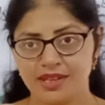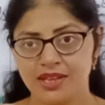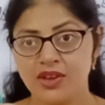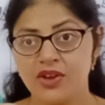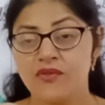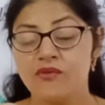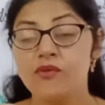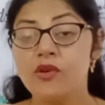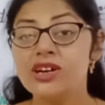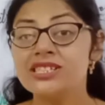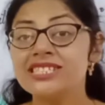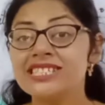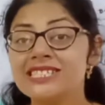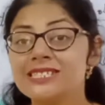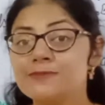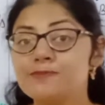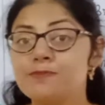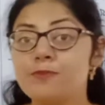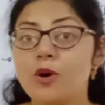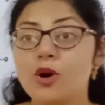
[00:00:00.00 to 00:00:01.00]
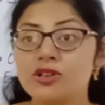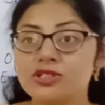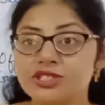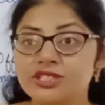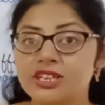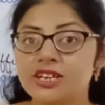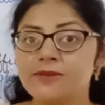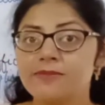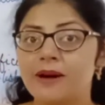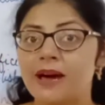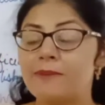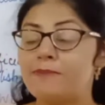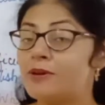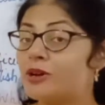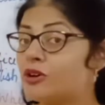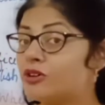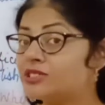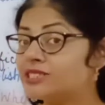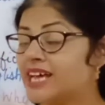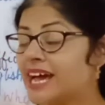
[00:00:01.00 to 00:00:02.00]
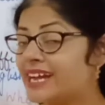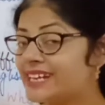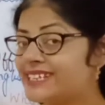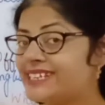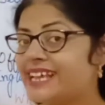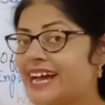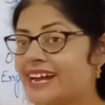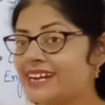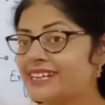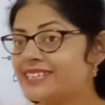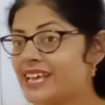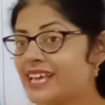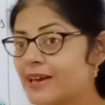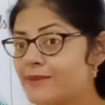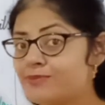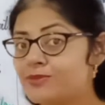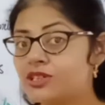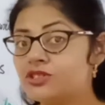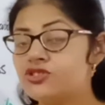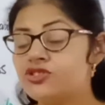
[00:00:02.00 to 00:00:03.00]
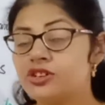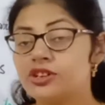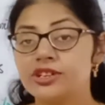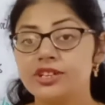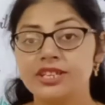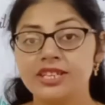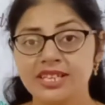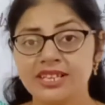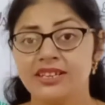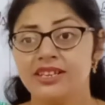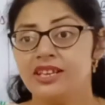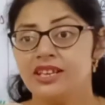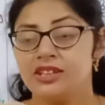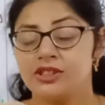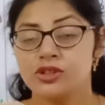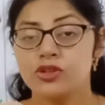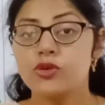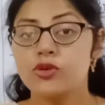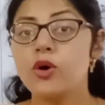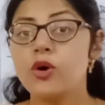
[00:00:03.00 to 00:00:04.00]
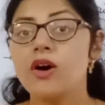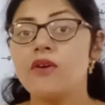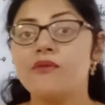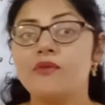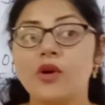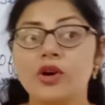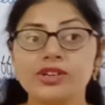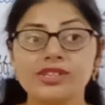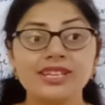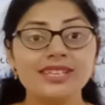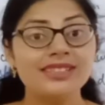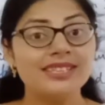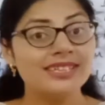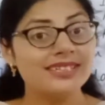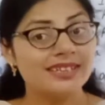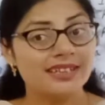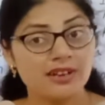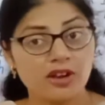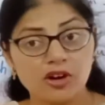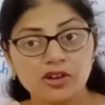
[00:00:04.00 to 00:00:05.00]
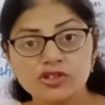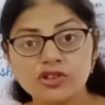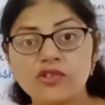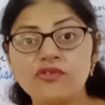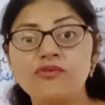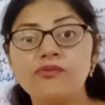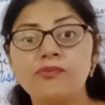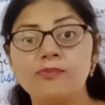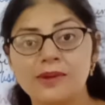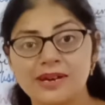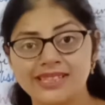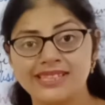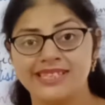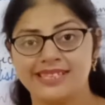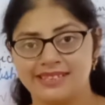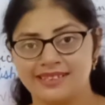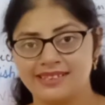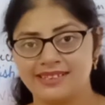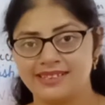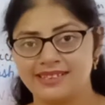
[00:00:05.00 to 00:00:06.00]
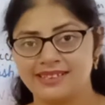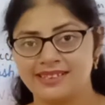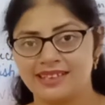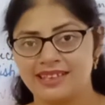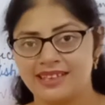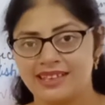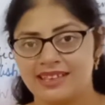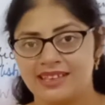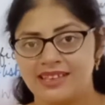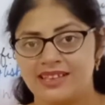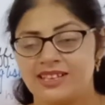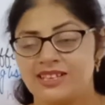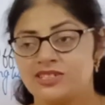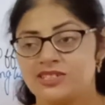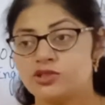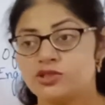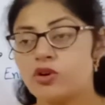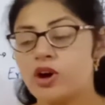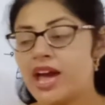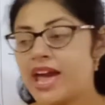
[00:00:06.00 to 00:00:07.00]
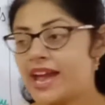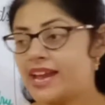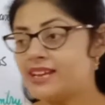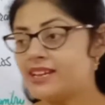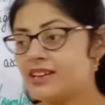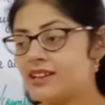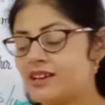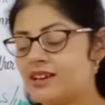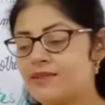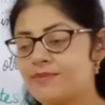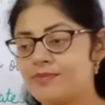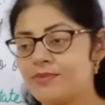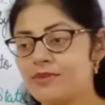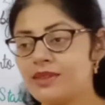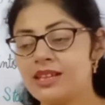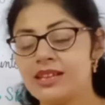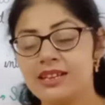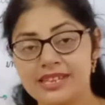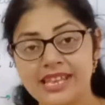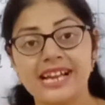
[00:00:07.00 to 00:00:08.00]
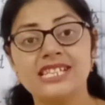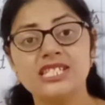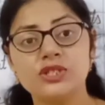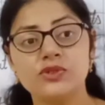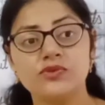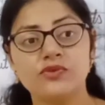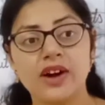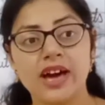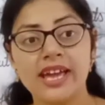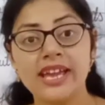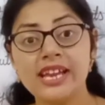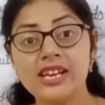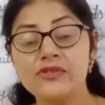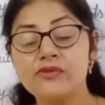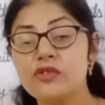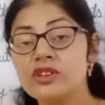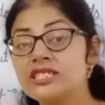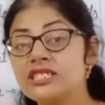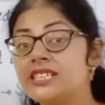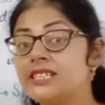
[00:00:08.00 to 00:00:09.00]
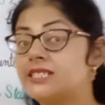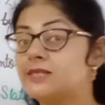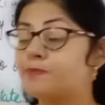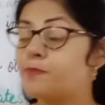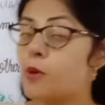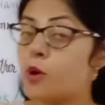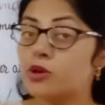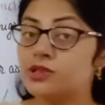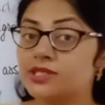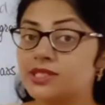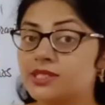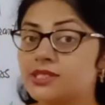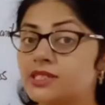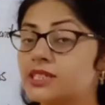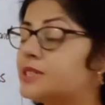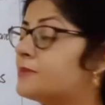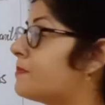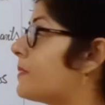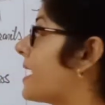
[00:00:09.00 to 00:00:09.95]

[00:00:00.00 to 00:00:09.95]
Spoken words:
was sponsored by, because at that time the journey through a water need a lot of money. So, and that's why it was sponsored by